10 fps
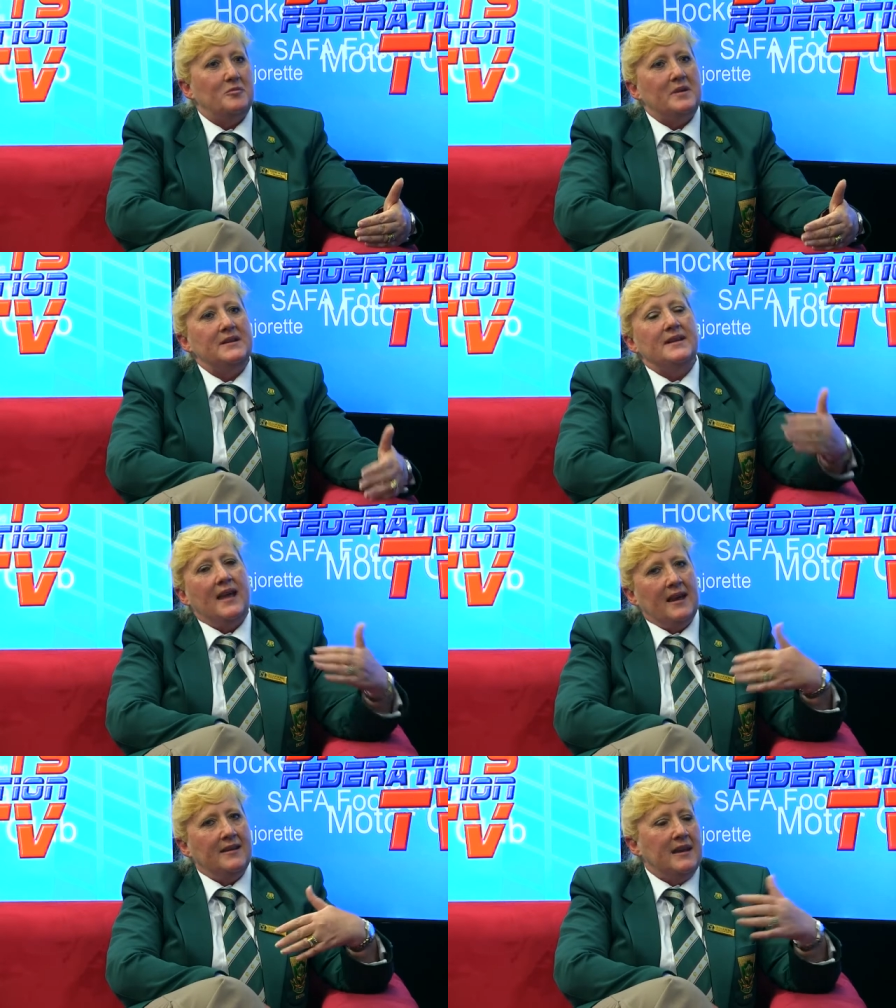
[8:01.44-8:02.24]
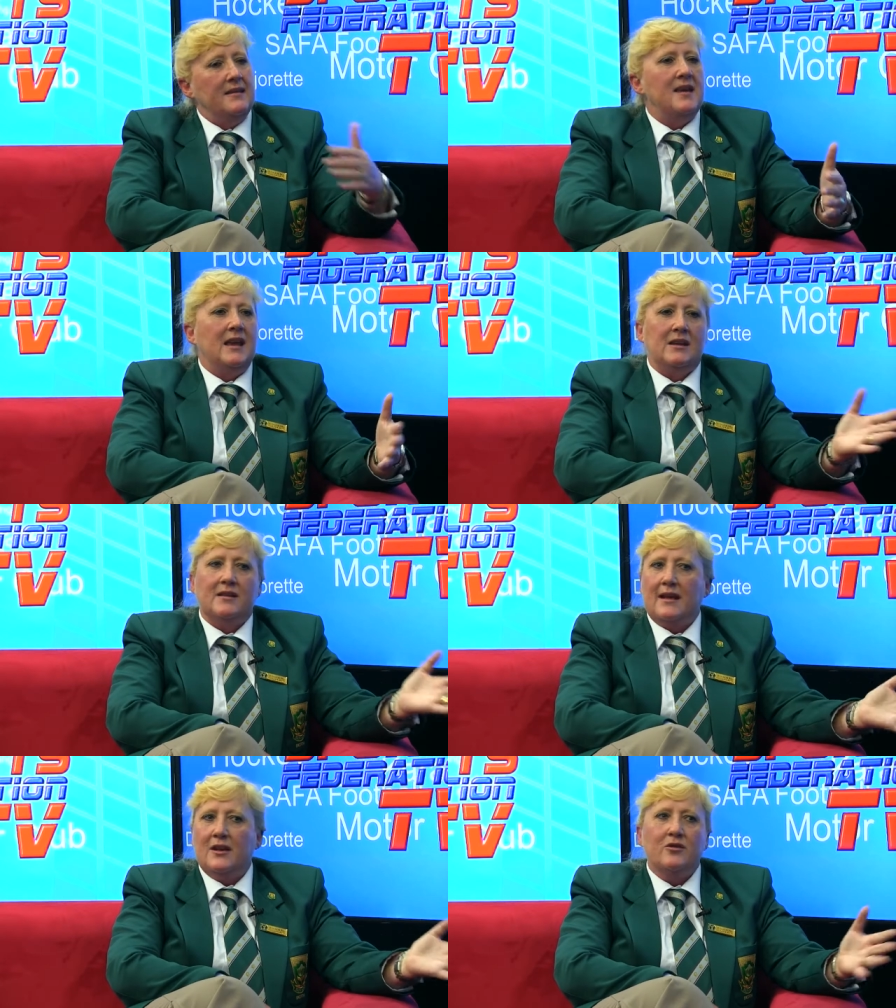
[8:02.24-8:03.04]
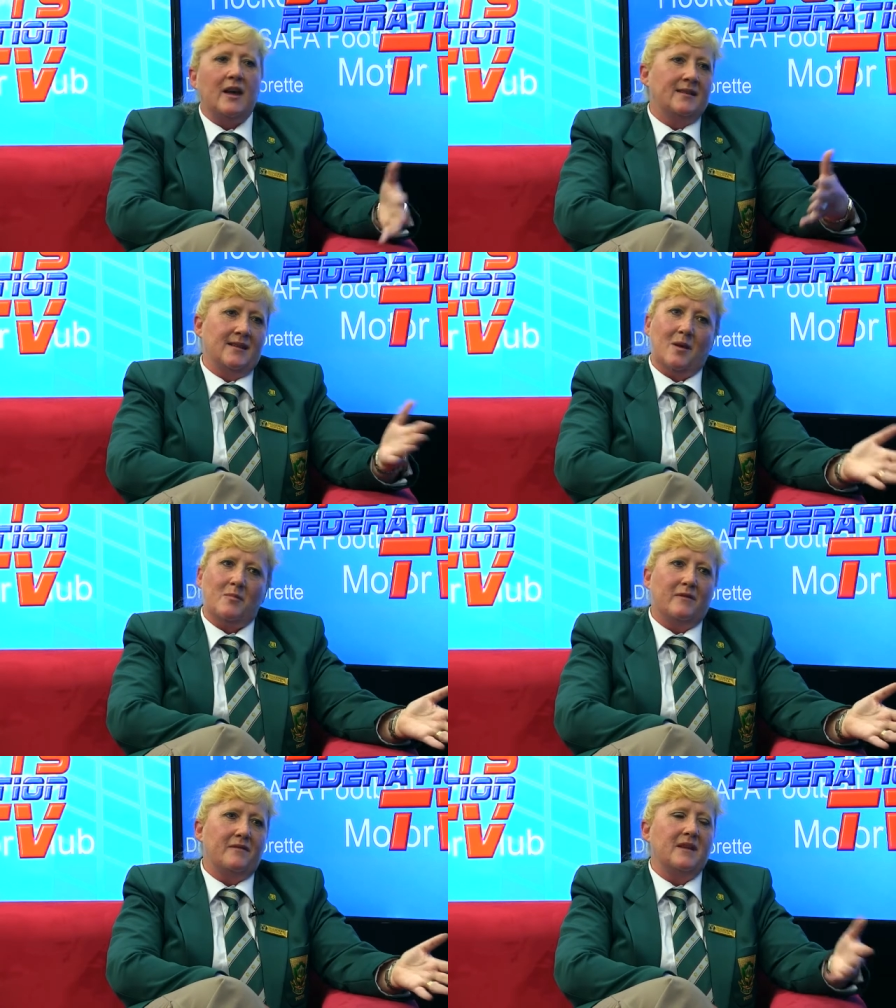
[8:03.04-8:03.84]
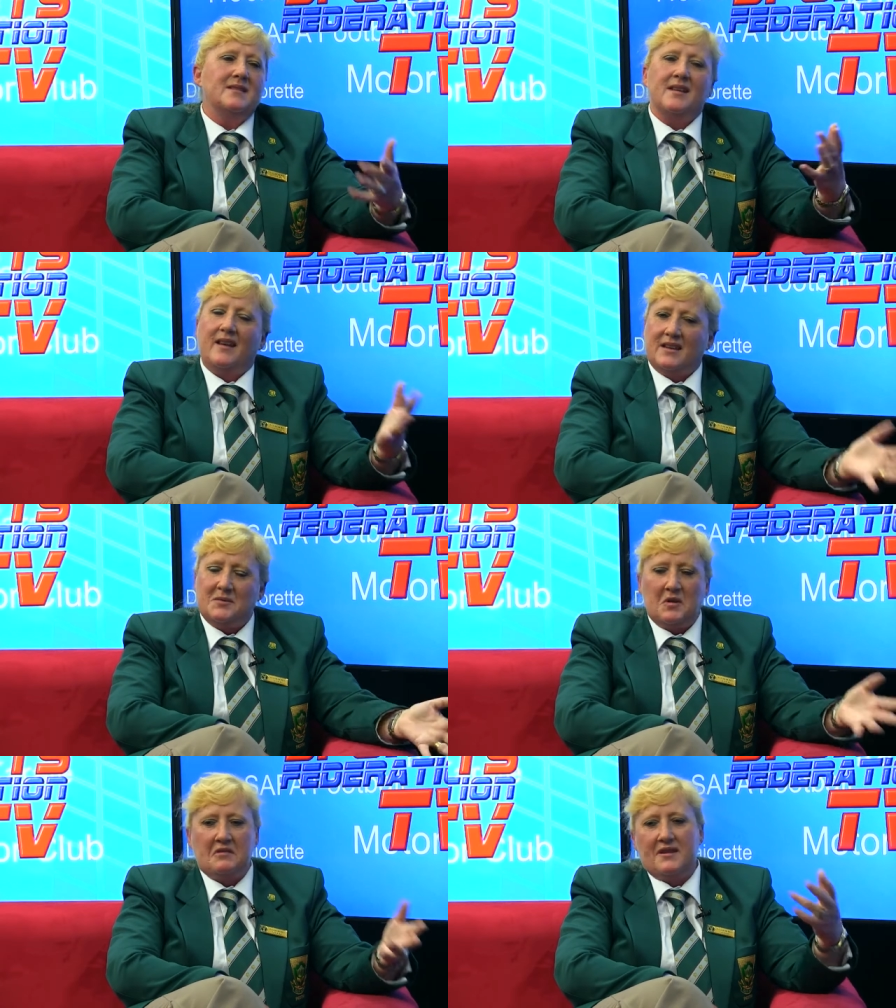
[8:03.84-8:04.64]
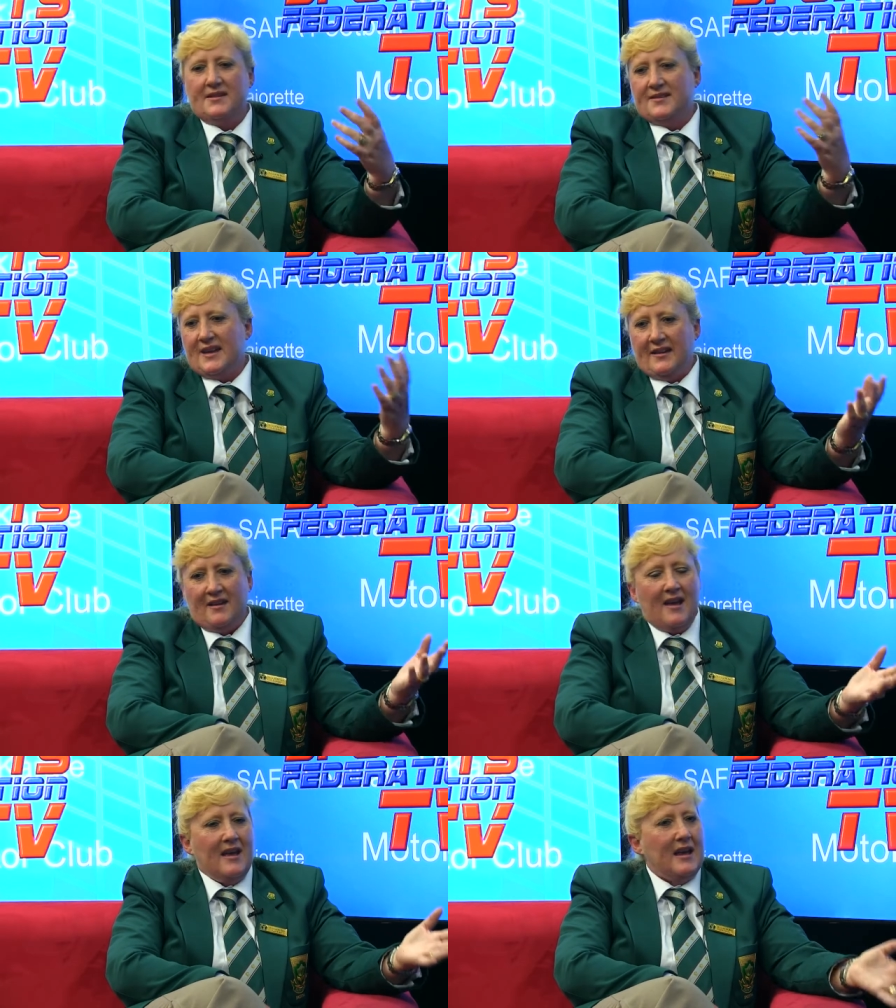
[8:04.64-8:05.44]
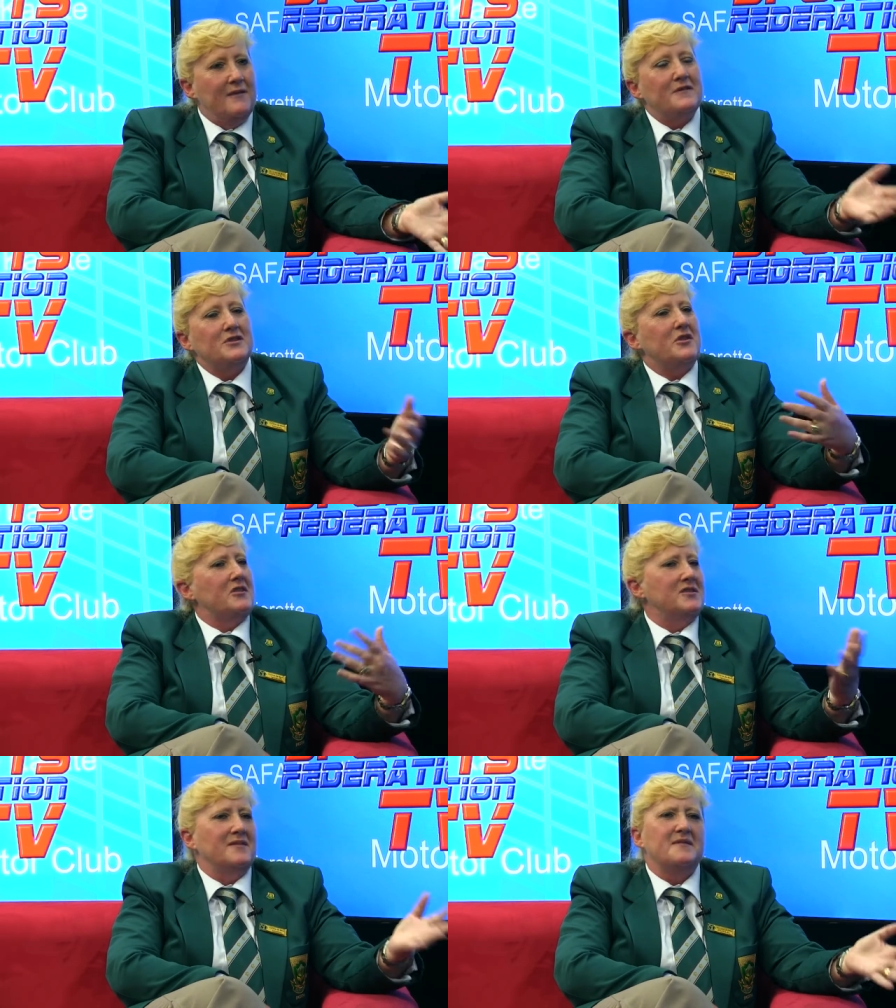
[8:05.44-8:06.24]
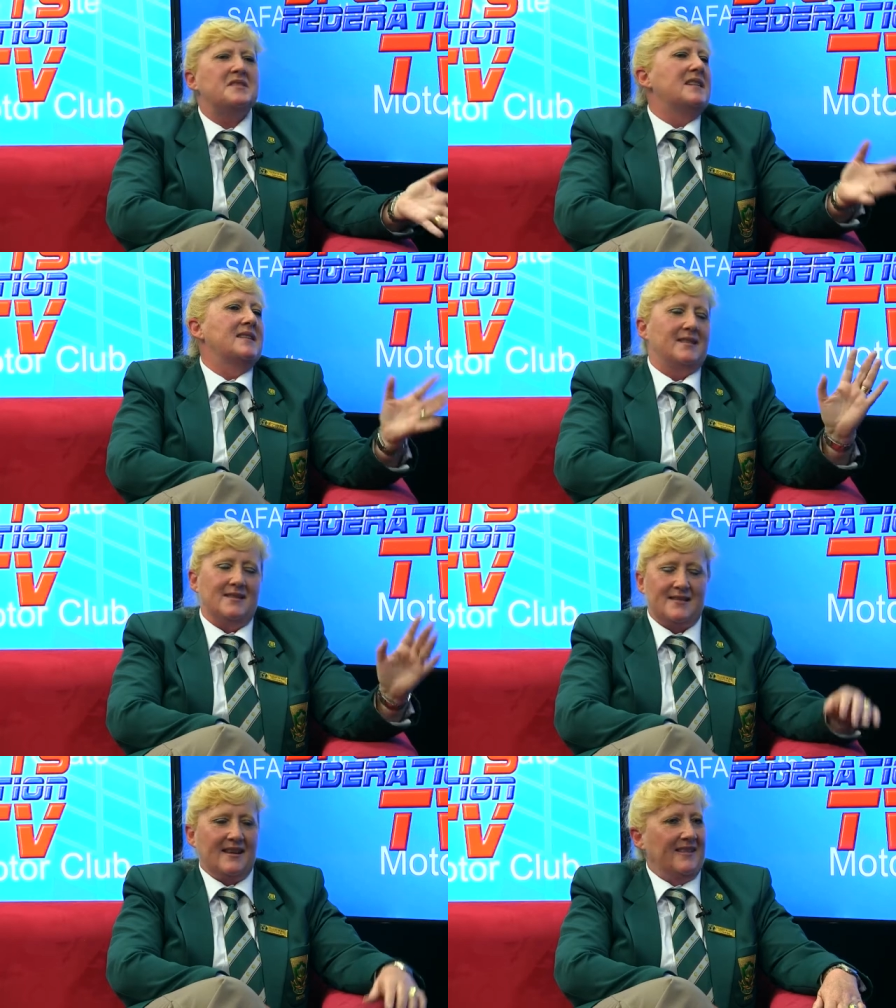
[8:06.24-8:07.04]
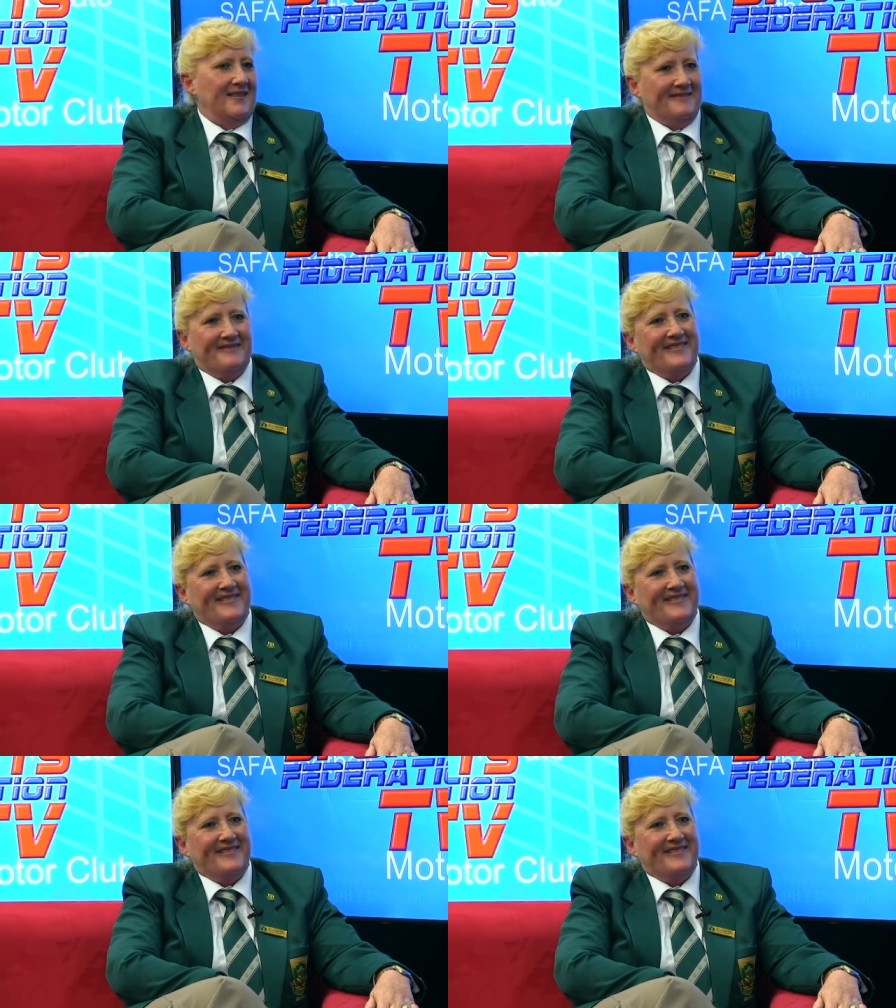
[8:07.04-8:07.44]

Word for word: to bid, and in the end they look at a number of things like experience and infrastructure, and facilities, and.